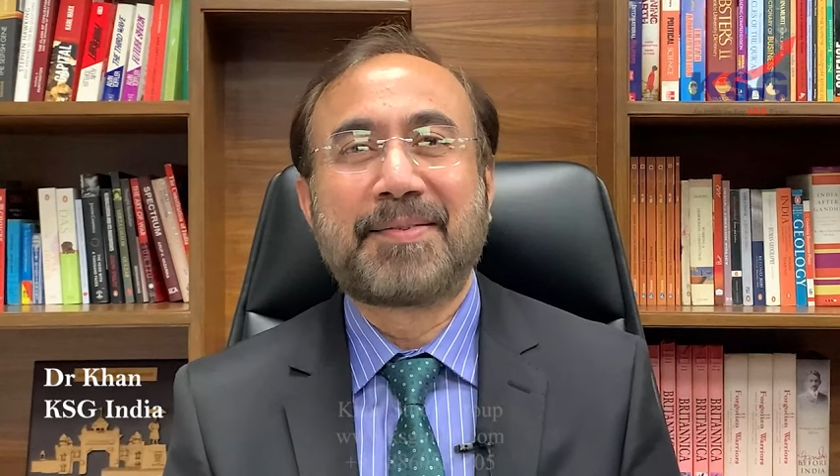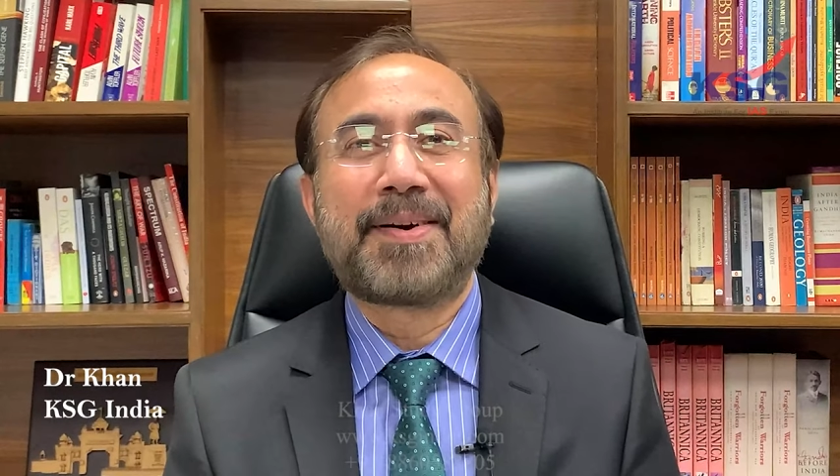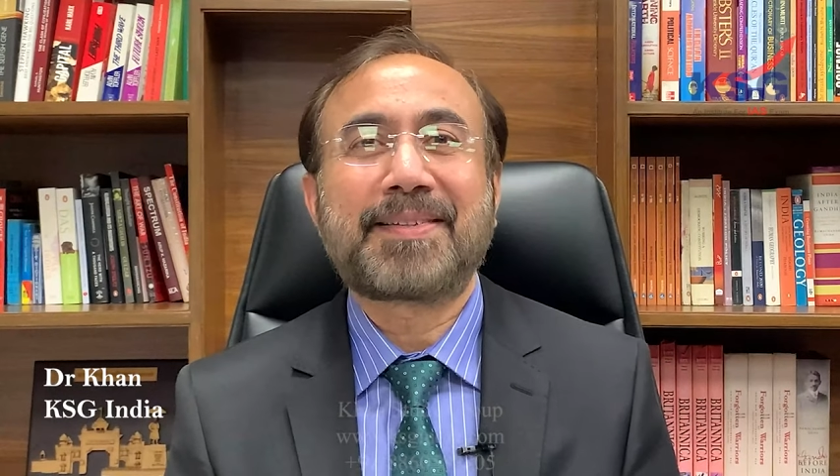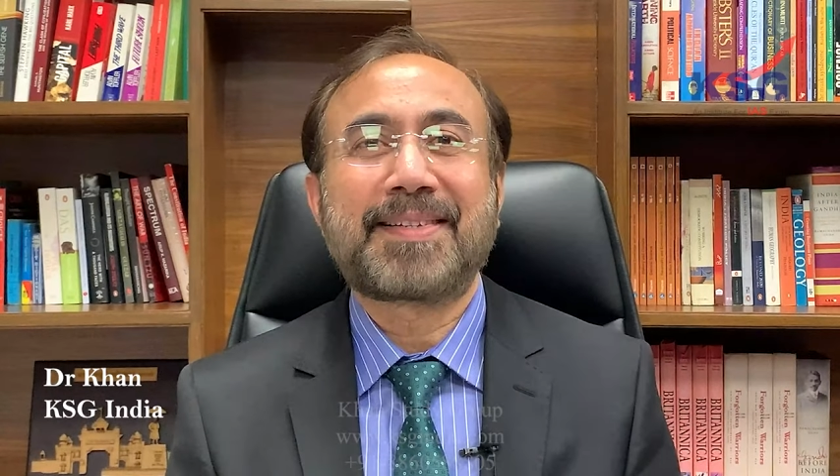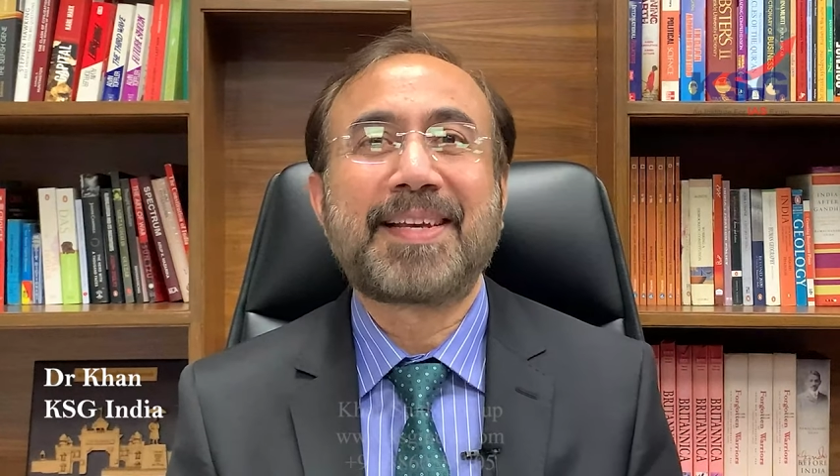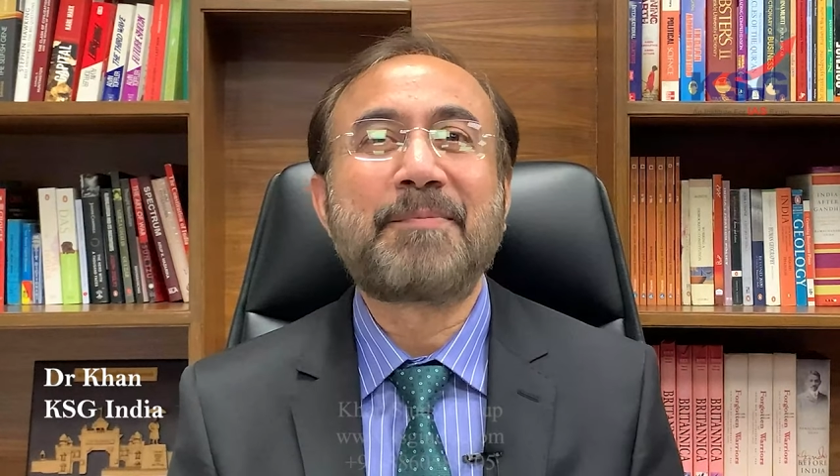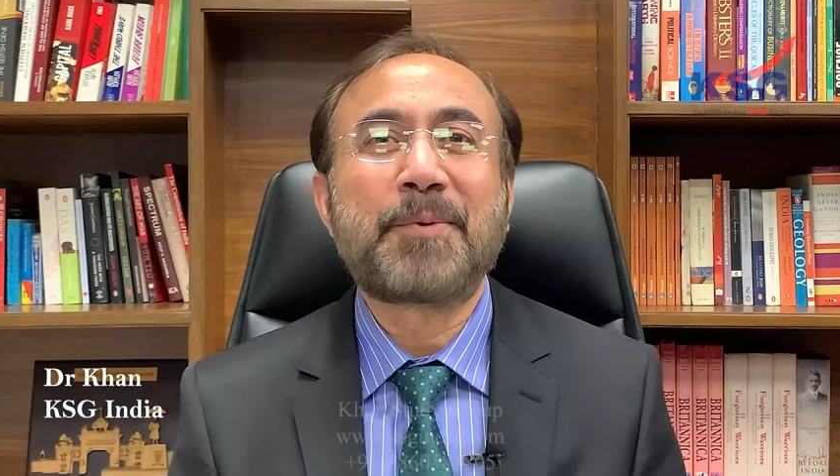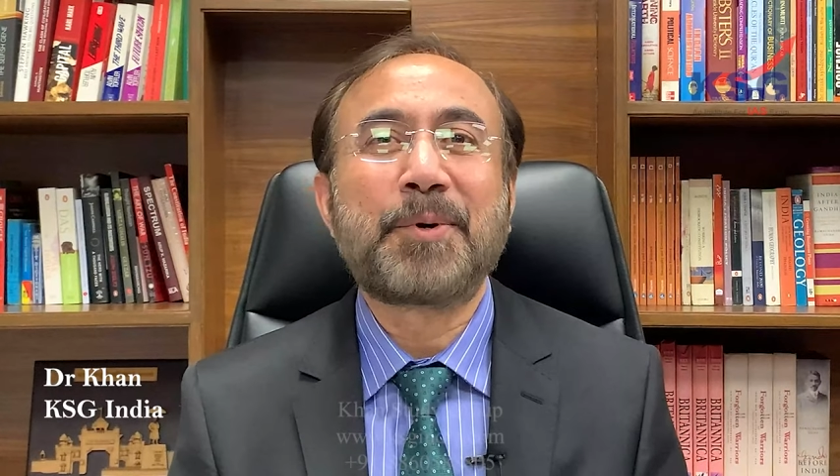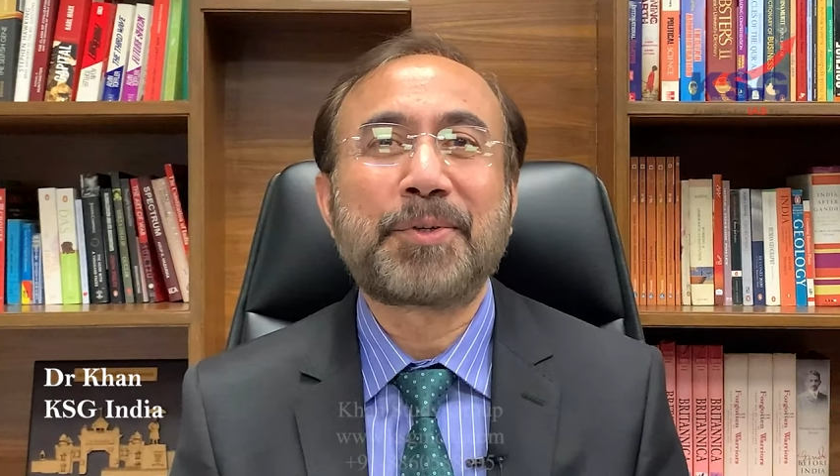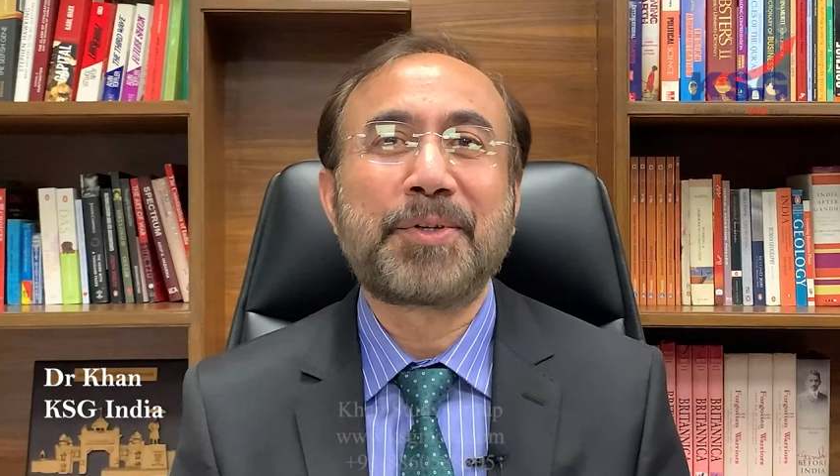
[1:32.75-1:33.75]
have asked the same
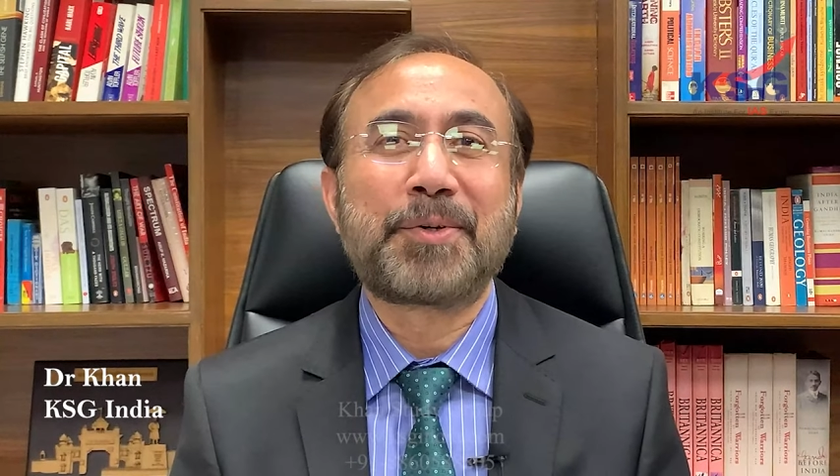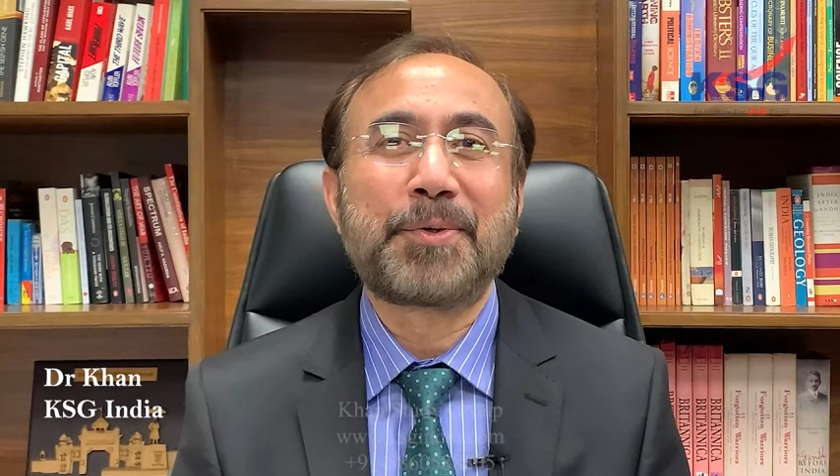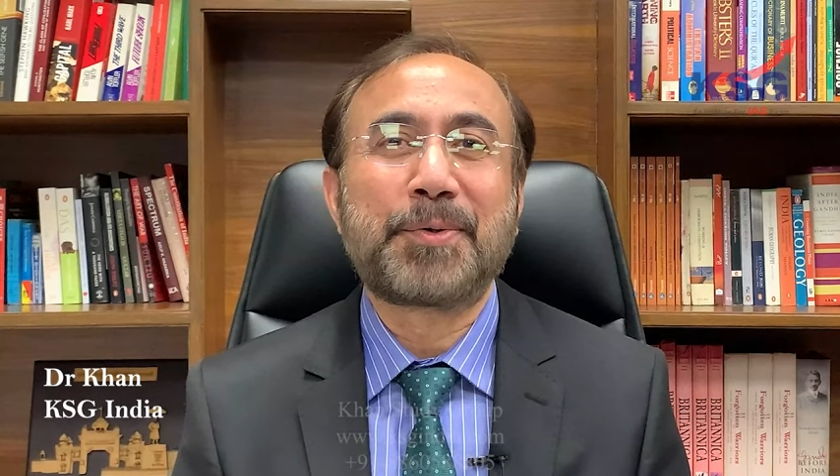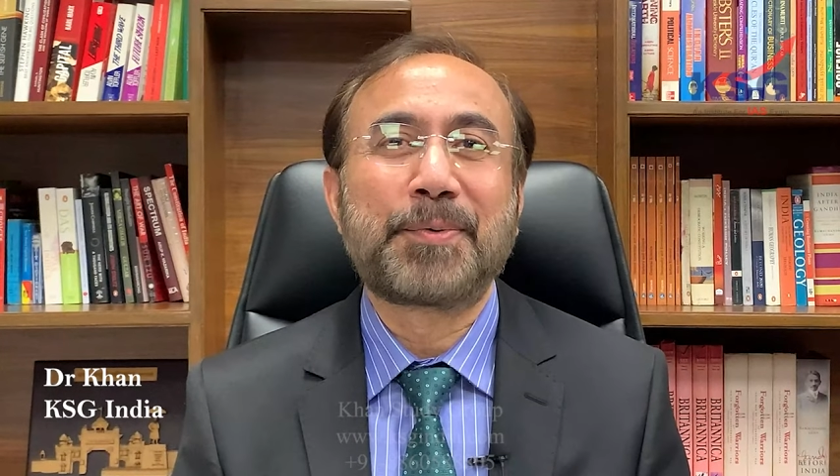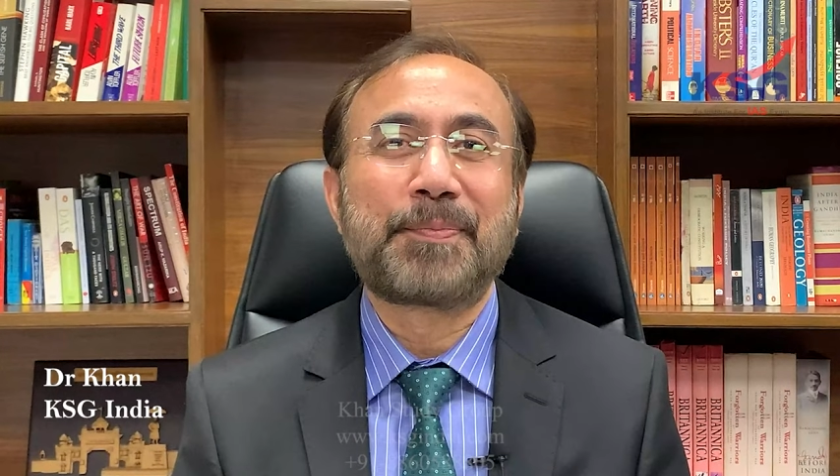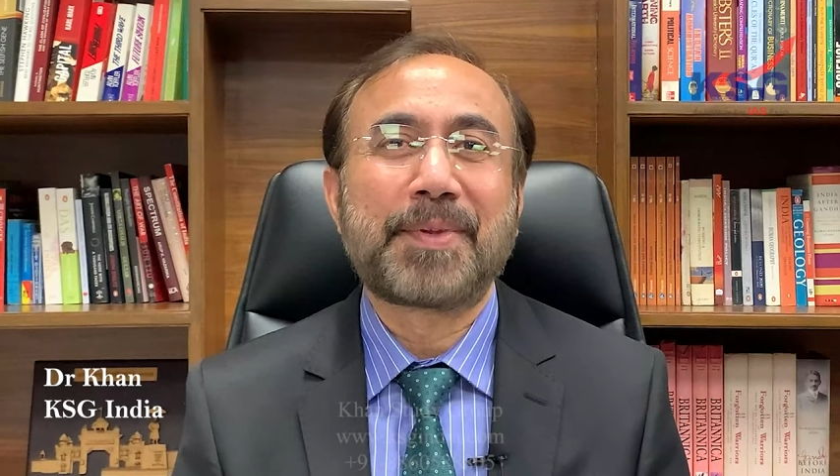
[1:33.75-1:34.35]
question to